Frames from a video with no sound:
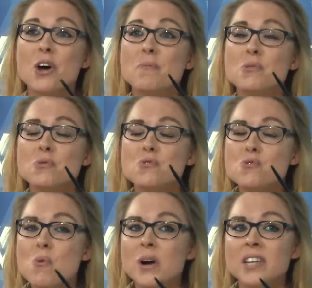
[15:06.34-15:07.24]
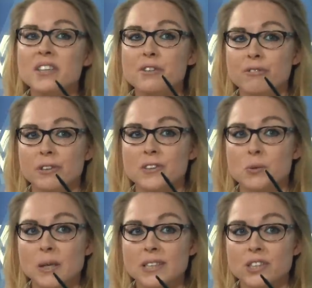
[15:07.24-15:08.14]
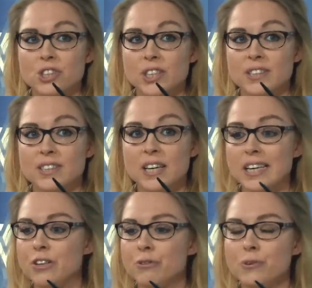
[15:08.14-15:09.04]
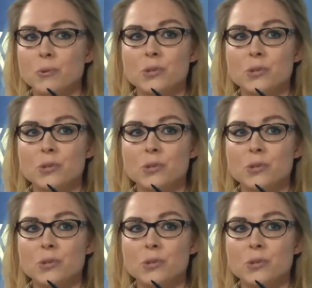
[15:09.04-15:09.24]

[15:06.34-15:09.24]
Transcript: up to 20 different strategies in a few